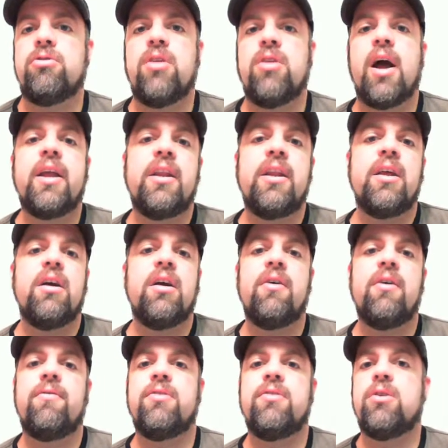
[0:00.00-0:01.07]
the idea
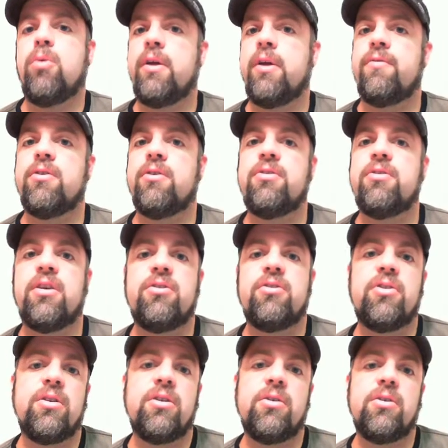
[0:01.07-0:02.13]
of the 21st
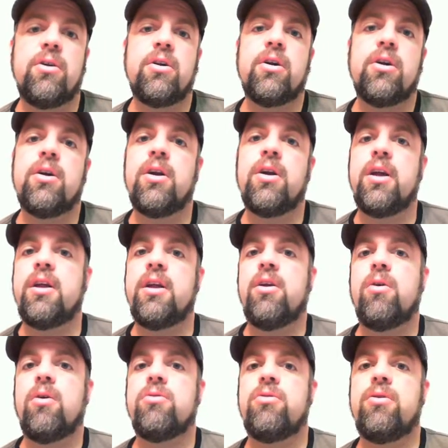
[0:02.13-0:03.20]
century learner, and
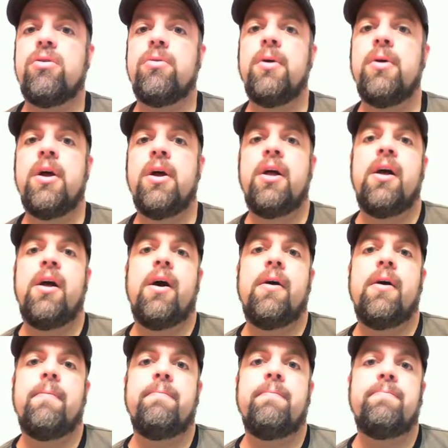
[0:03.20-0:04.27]
also
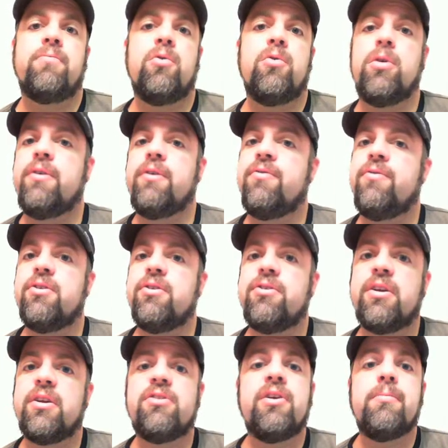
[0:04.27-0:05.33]
21st
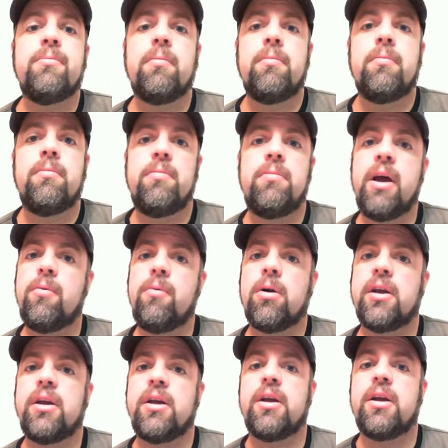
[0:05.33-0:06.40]
century
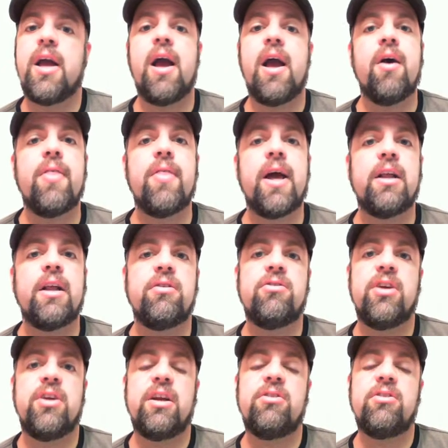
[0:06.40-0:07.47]
networking, how that has
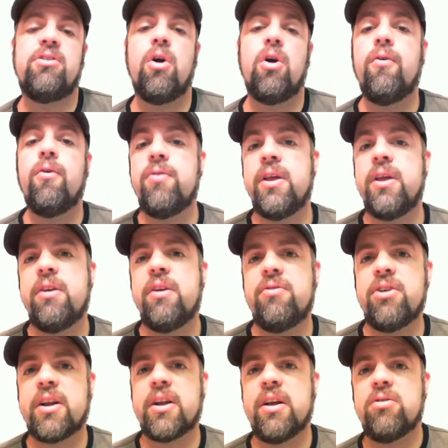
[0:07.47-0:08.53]
changed. Hopefully you
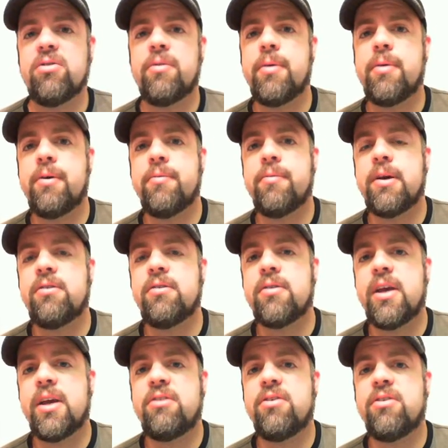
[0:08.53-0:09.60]
checked out some of my
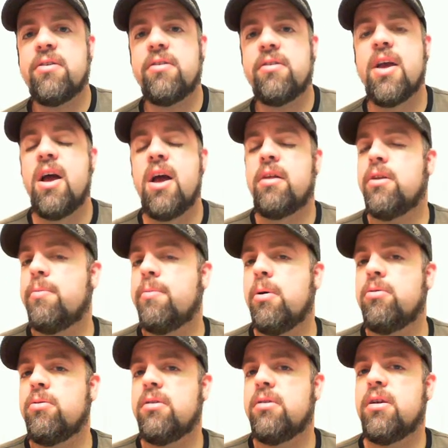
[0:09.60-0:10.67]
sketches. They're
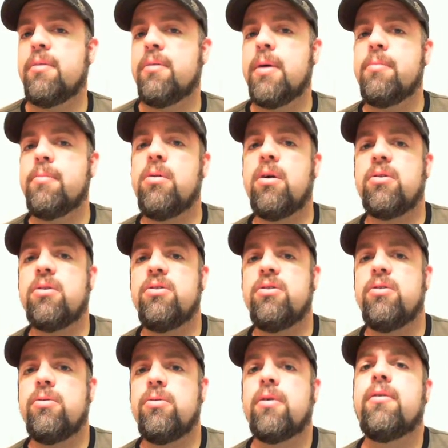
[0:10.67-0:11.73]
posted on my blog
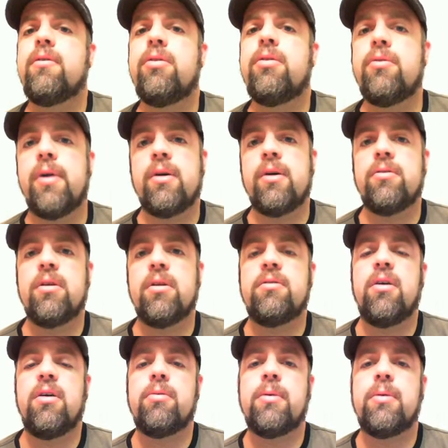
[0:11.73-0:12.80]
too throughout the
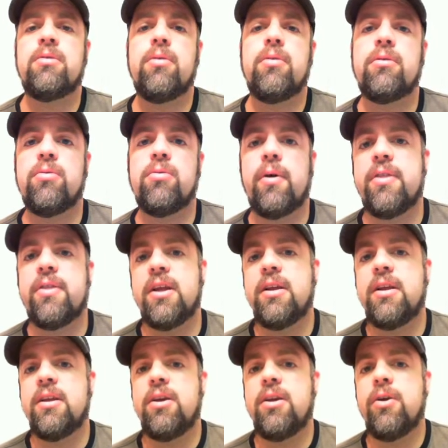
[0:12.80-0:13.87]
South by Southwest
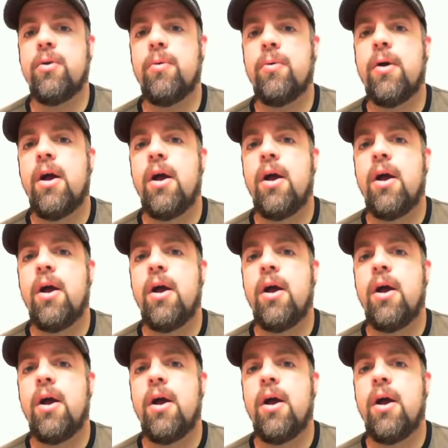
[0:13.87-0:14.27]
EDU.